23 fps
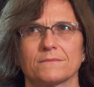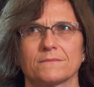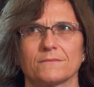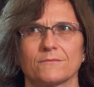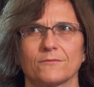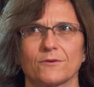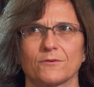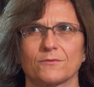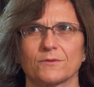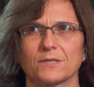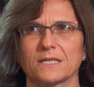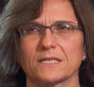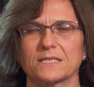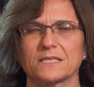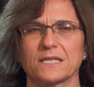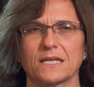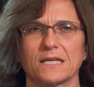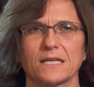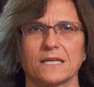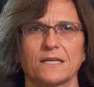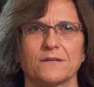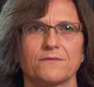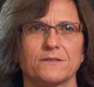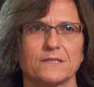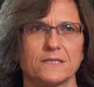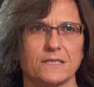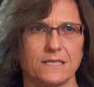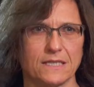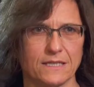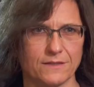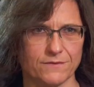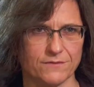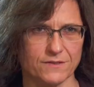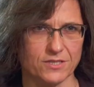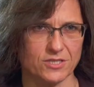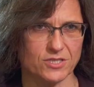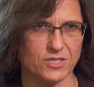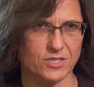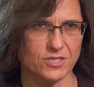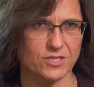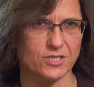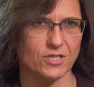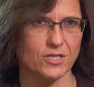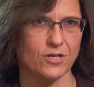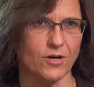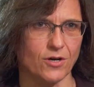if it's
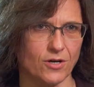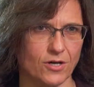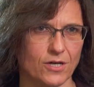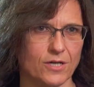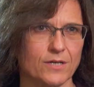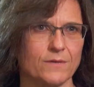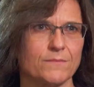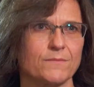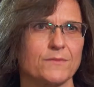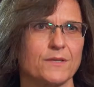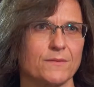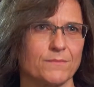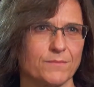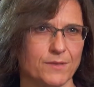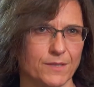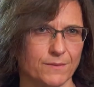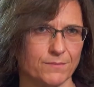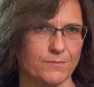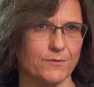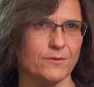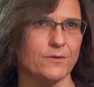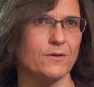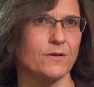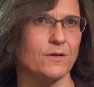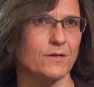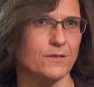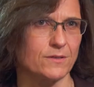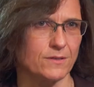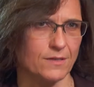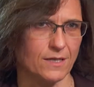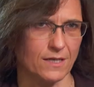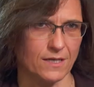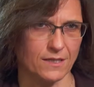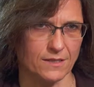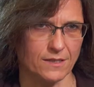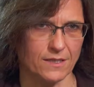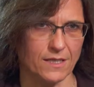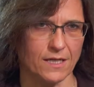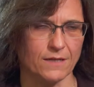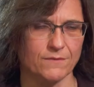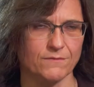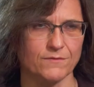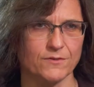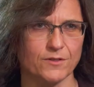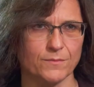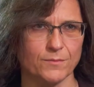just an arm, then people aren't
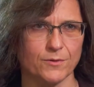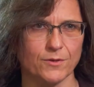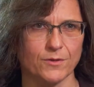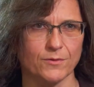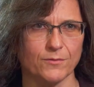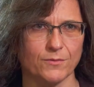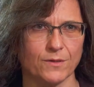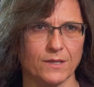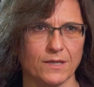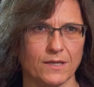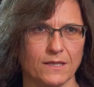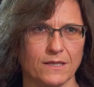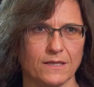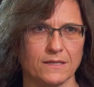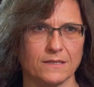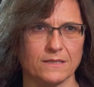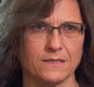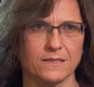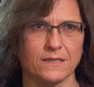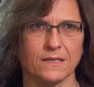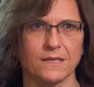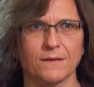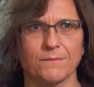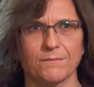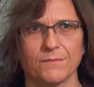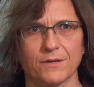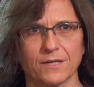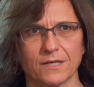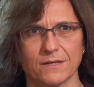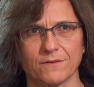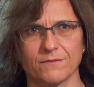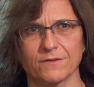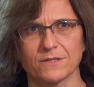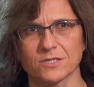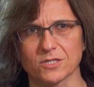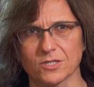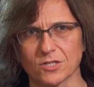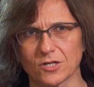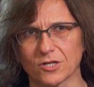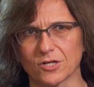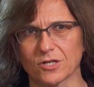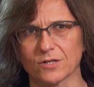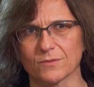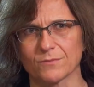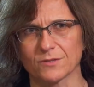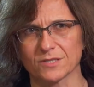uncomfortable with it. But if it's an
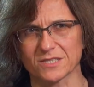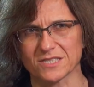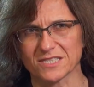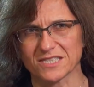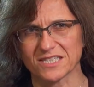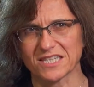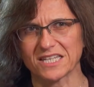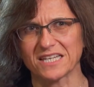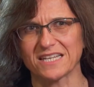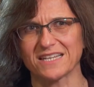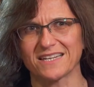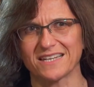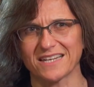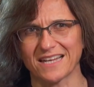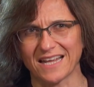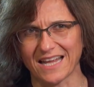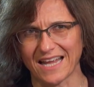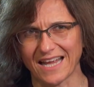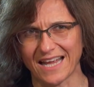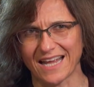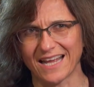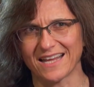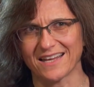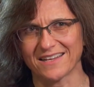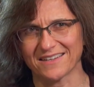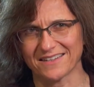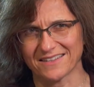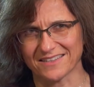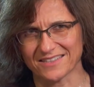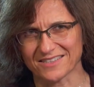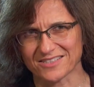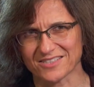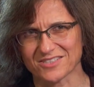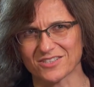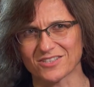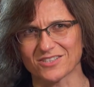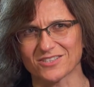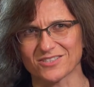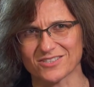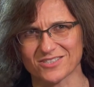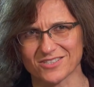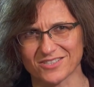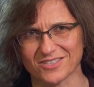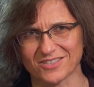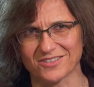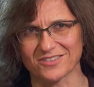arm with skin and a hand and it
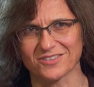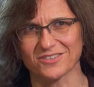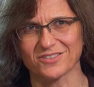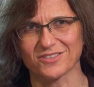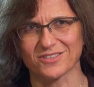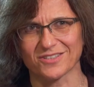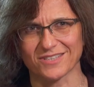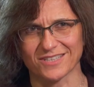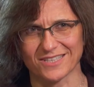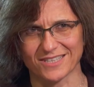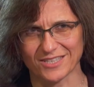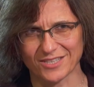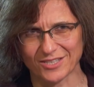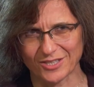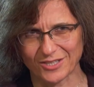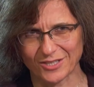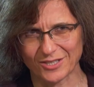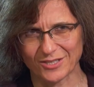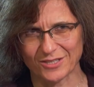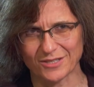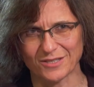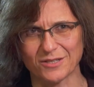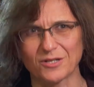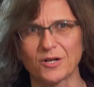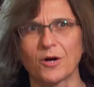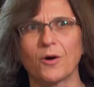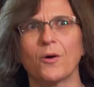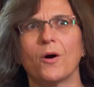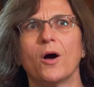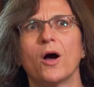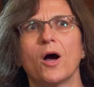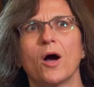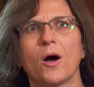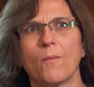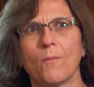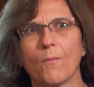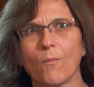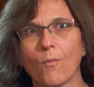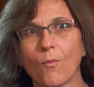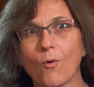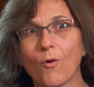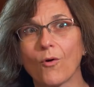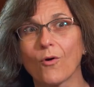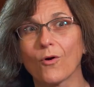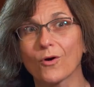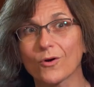starts to look, you know,
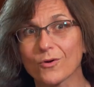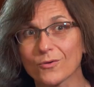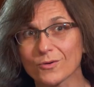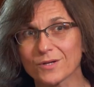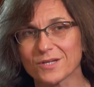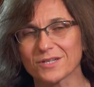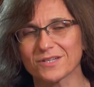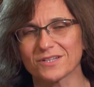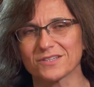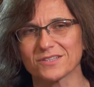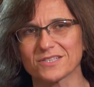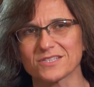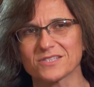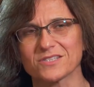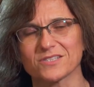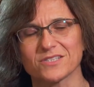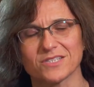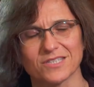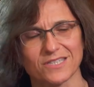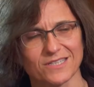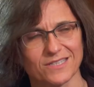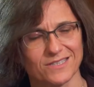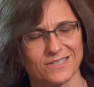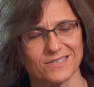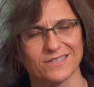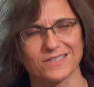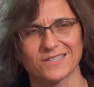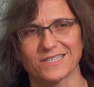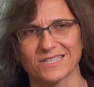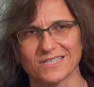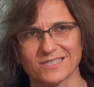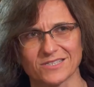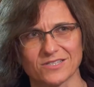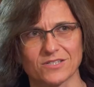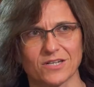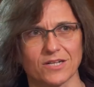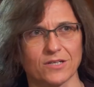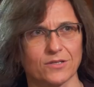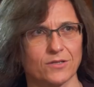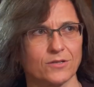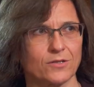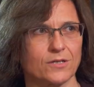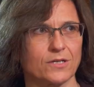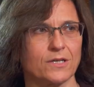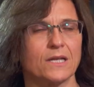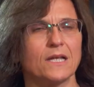more realistic, it's not
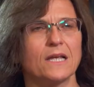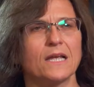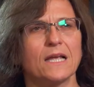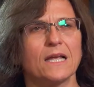good.